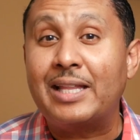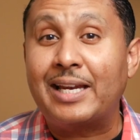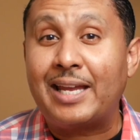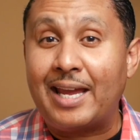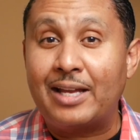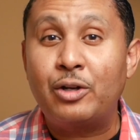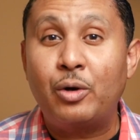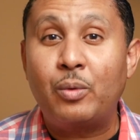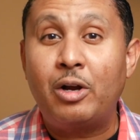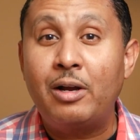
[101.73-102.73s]
that can go
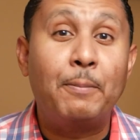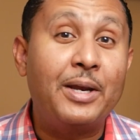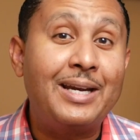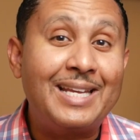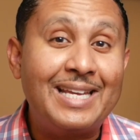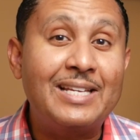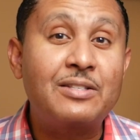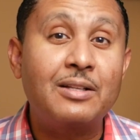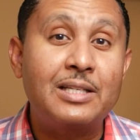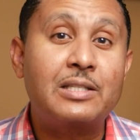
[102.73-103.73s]
wrong, but it is
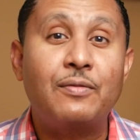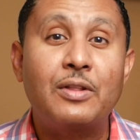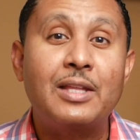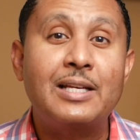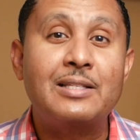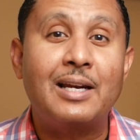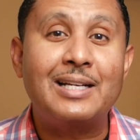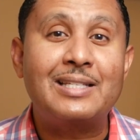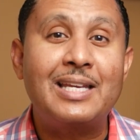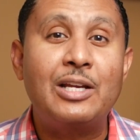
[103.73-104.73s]
a list of the things that I
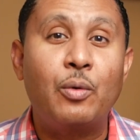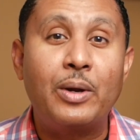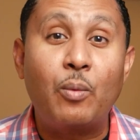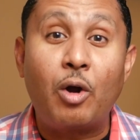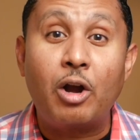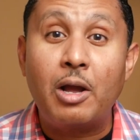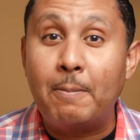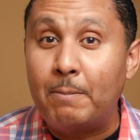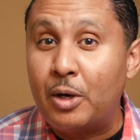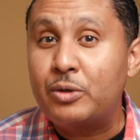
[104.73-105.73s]
see going wrong
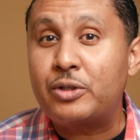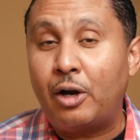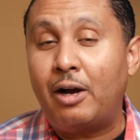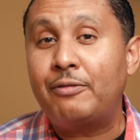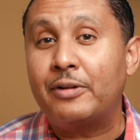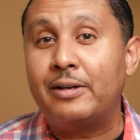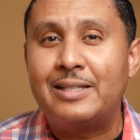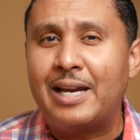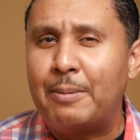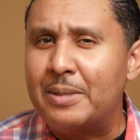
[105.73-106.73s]
most often.
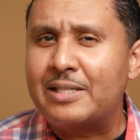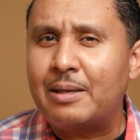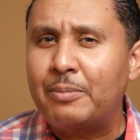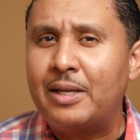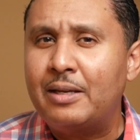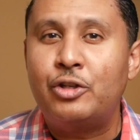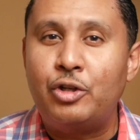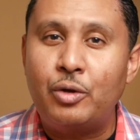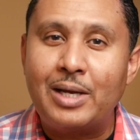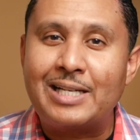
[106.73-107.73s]
Did I miss something?
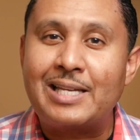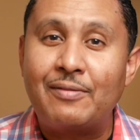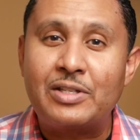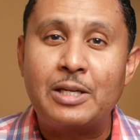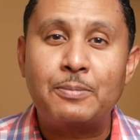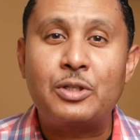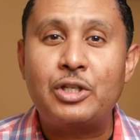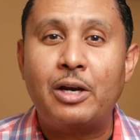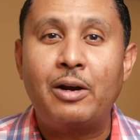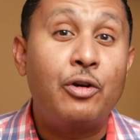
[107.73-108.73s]
Do you guys have a tip to
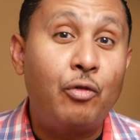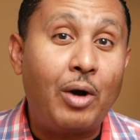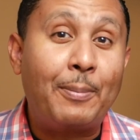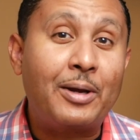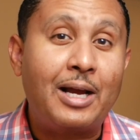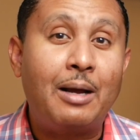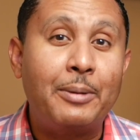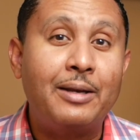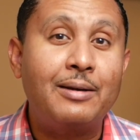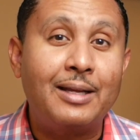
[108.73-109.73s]
share? Drop a
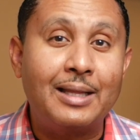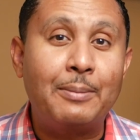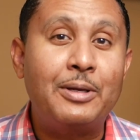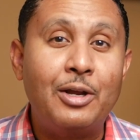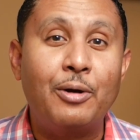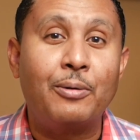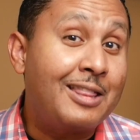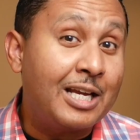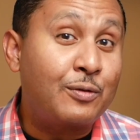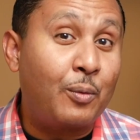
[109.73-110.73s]
comment and let me know.
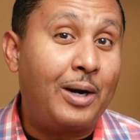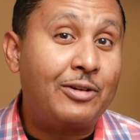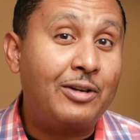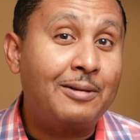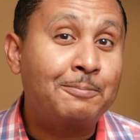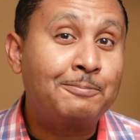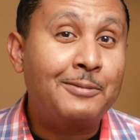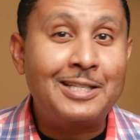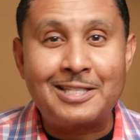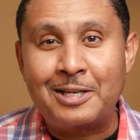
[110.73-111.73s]
Thanks for watching,
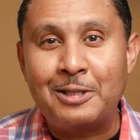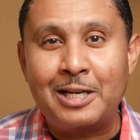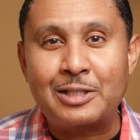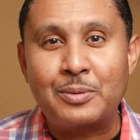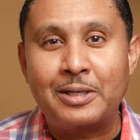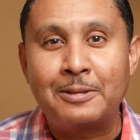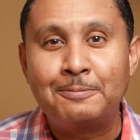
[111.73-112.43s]
and see you in the next one.